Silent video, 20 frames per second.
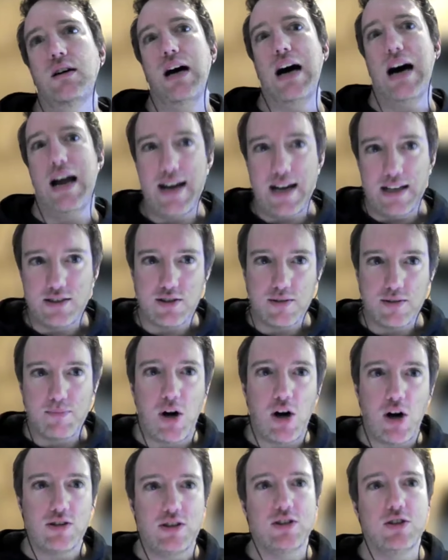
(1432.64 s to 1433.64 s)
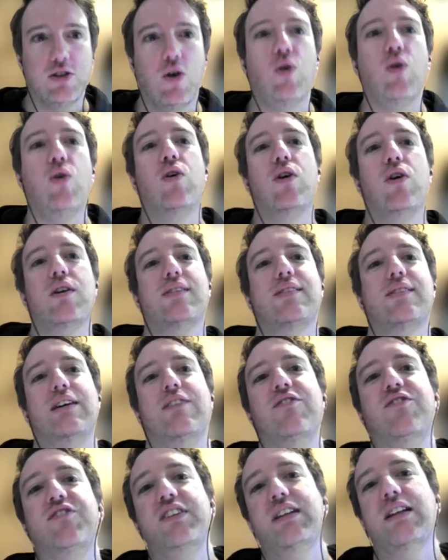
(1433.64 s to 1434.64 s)
another model or
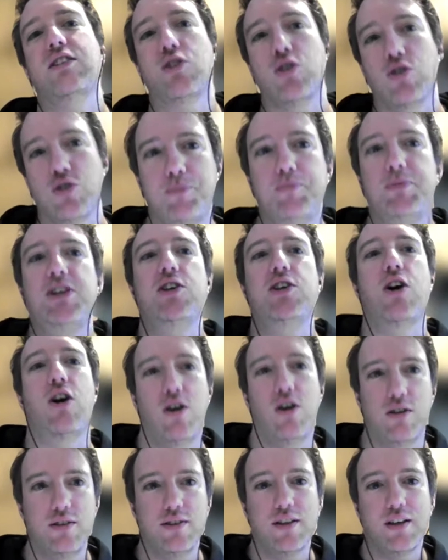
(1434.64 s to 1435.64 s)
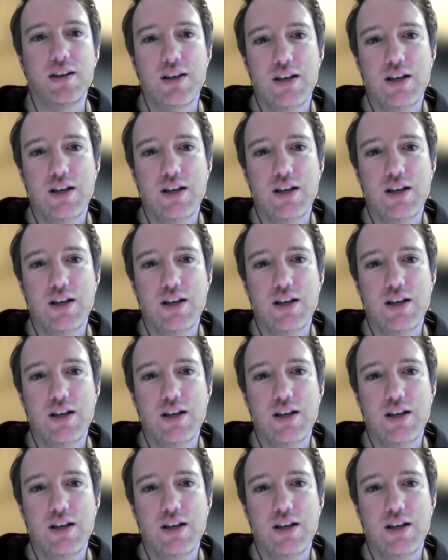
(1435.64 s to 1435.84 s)
something that goes beyond